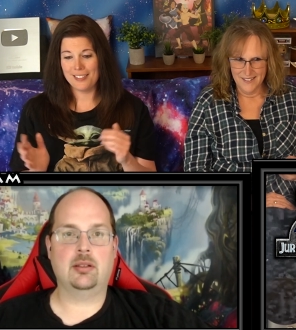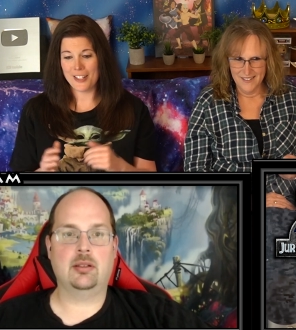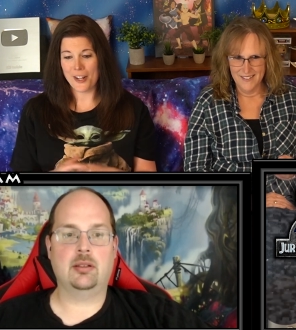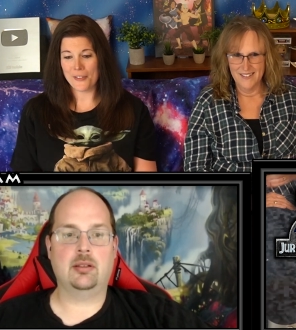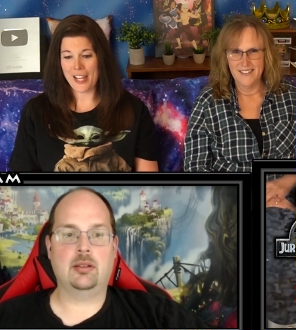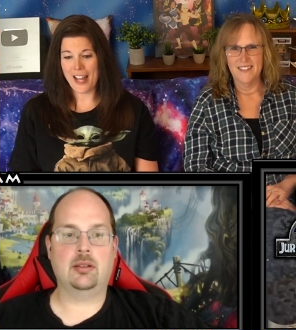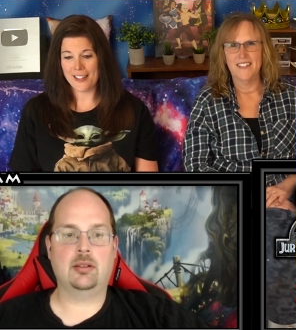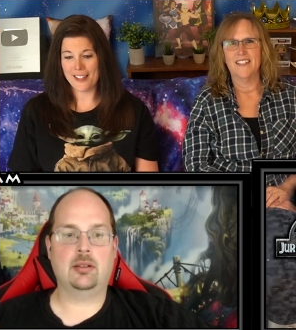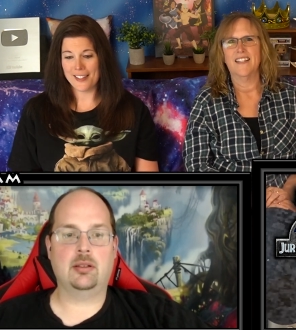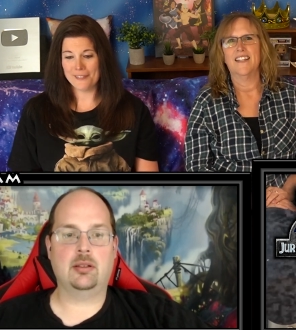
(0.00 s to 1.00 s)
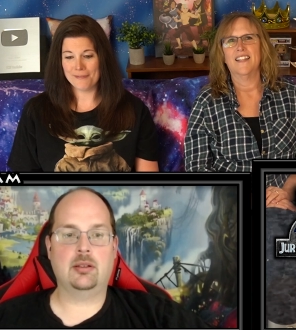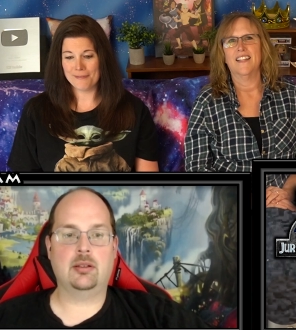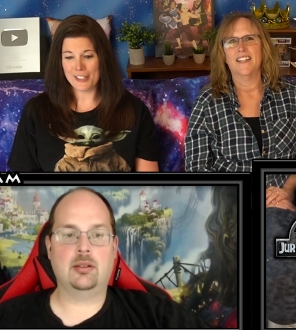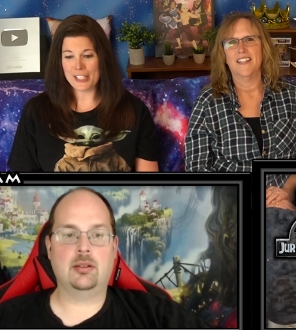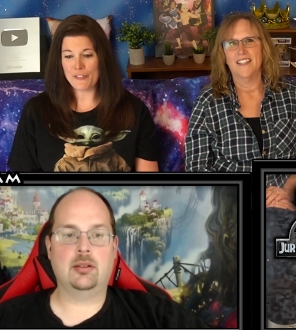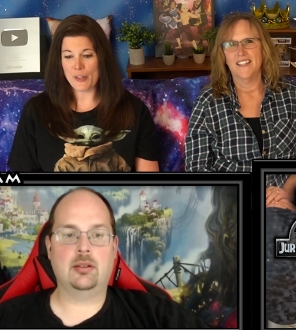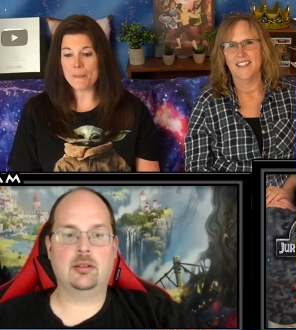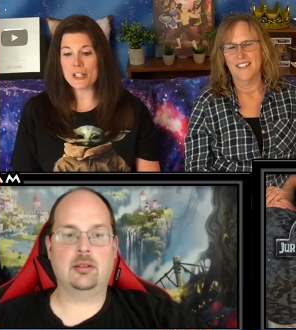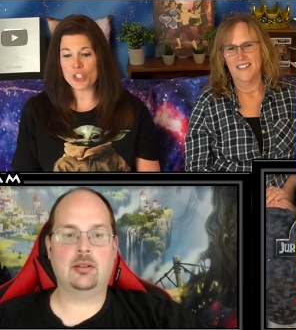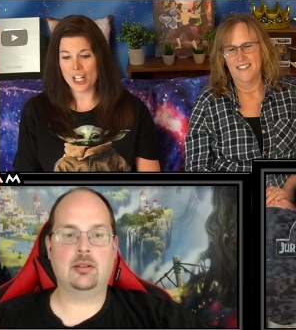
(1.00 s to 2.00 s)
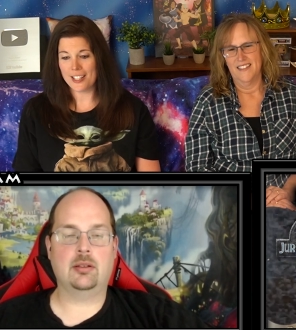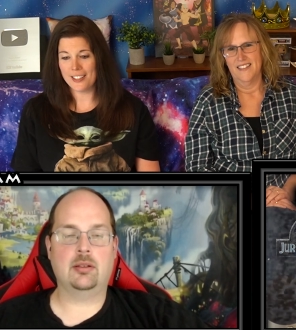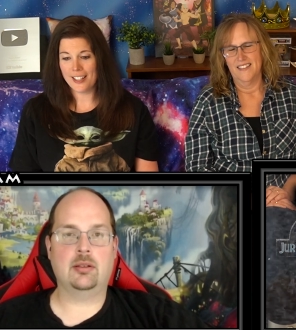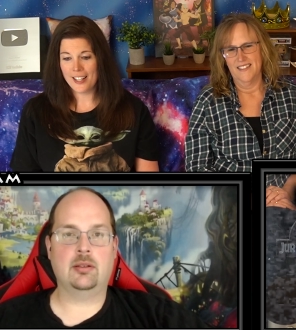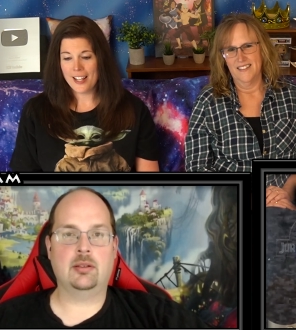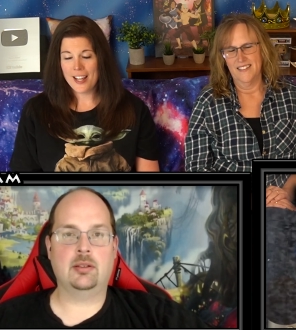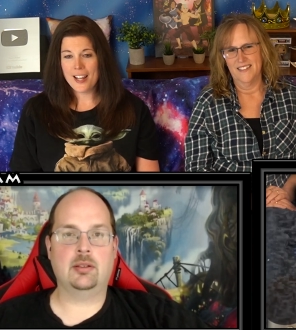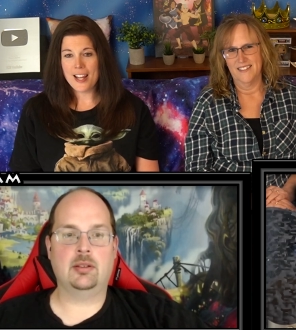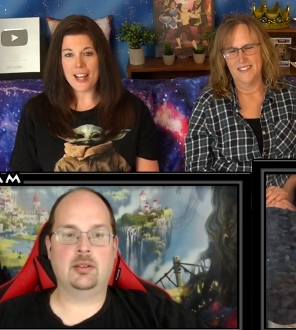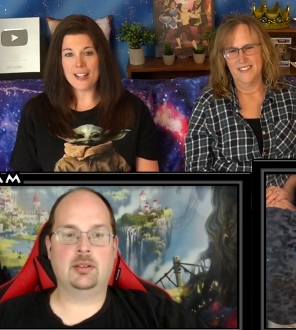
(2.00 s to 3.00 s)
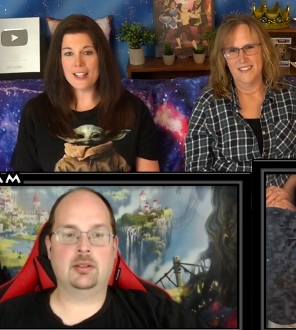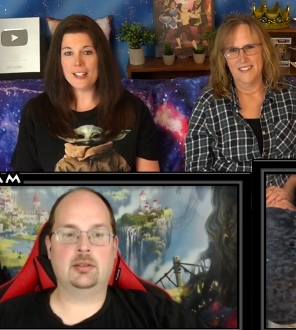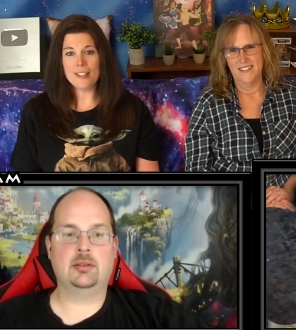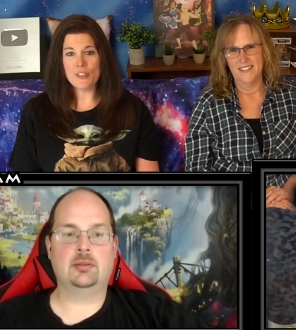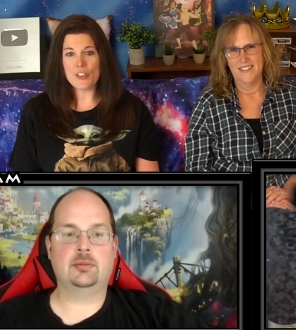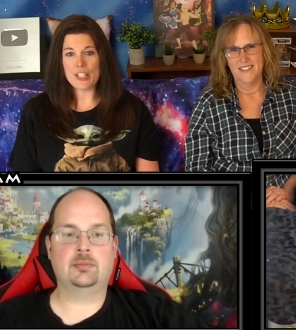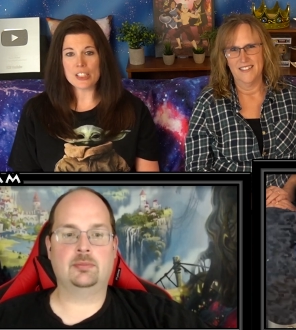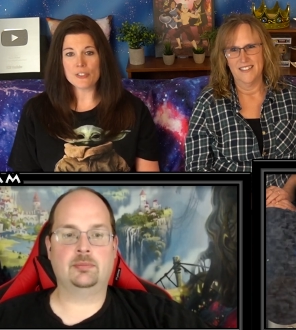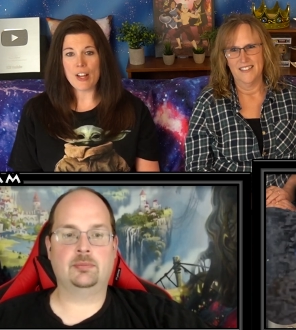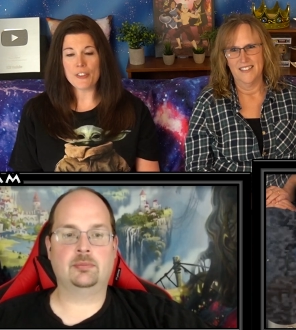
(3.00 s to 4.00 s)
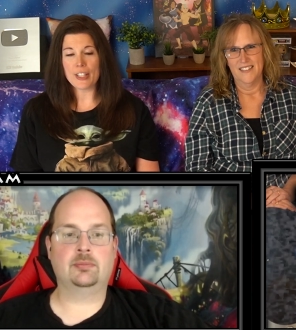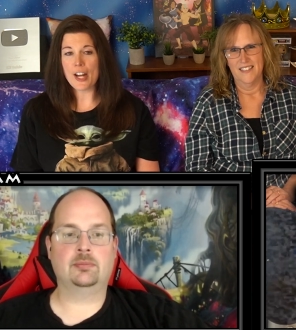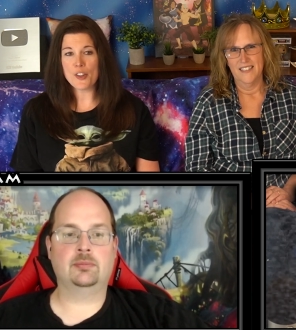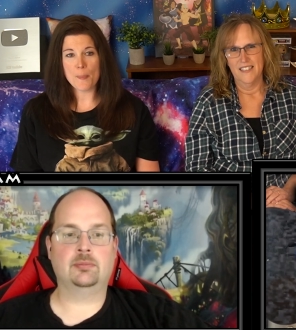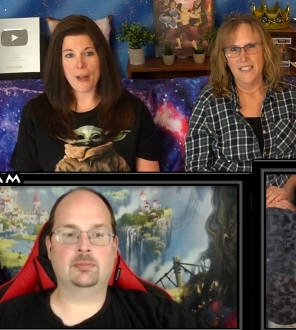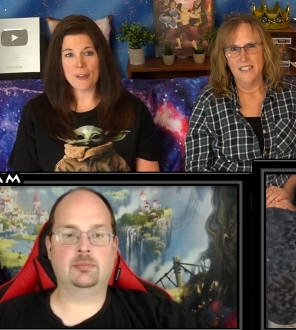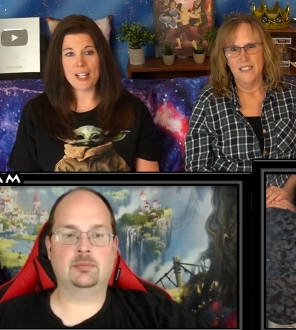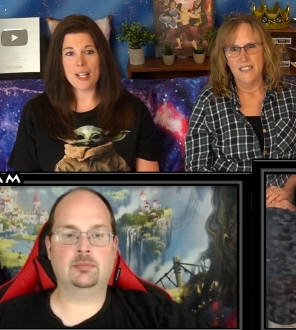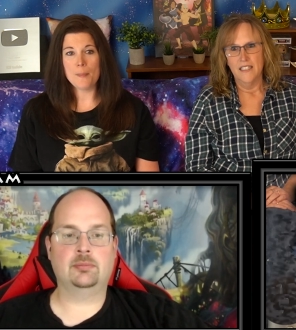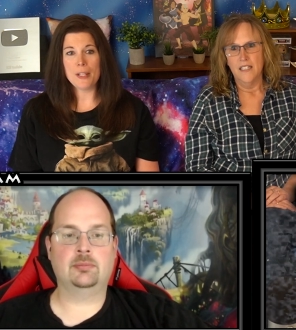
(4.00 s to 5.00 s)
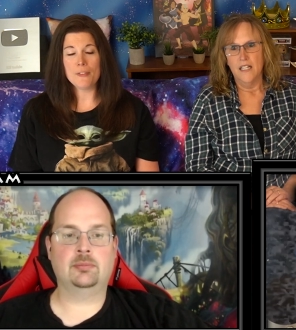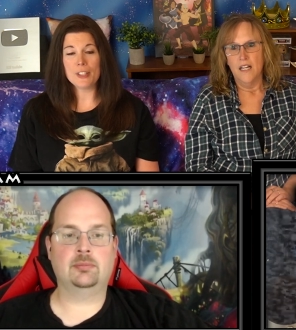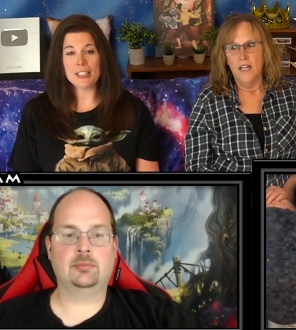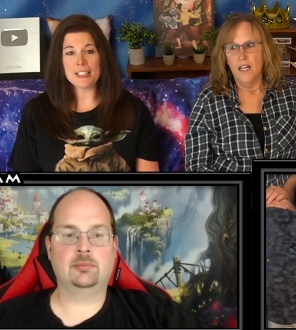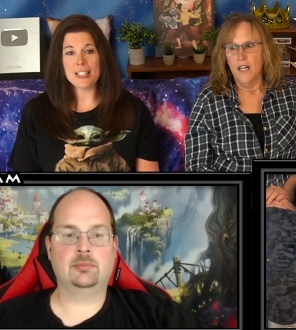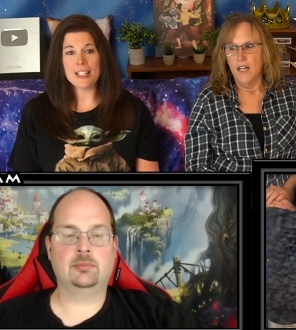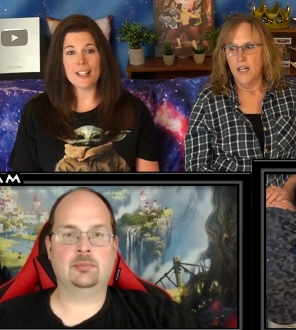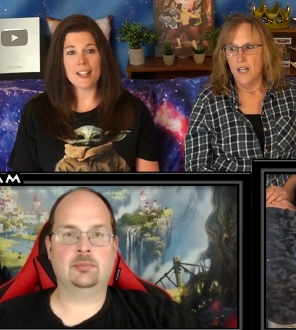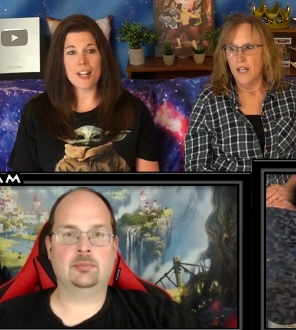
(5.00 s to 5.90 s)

Speaker 1: You know, they had a different mission, and he didn't even think his father cared about him, and he really did. He had a